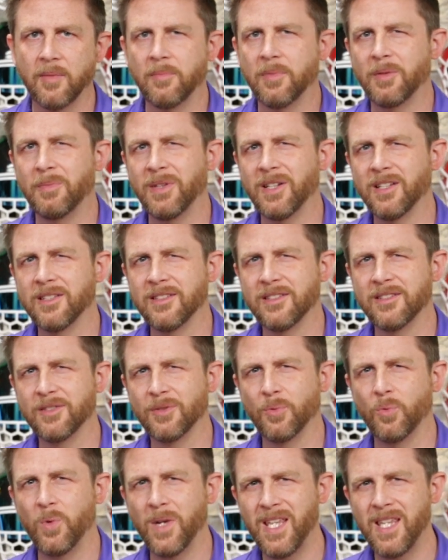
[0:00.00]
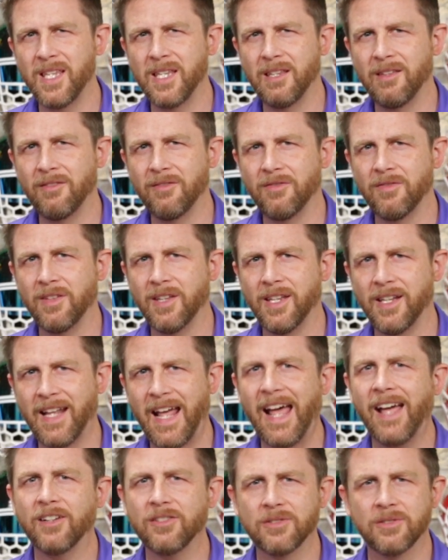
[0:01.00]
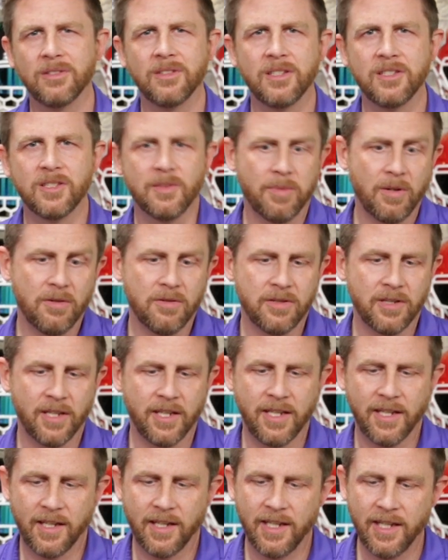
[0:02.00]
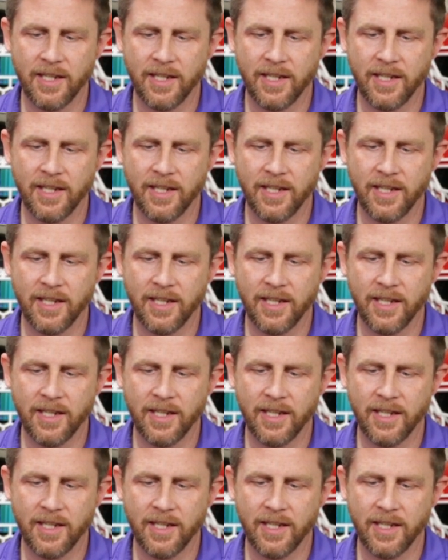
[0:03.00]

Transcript: But because it's a weave, it actually, supposedly, it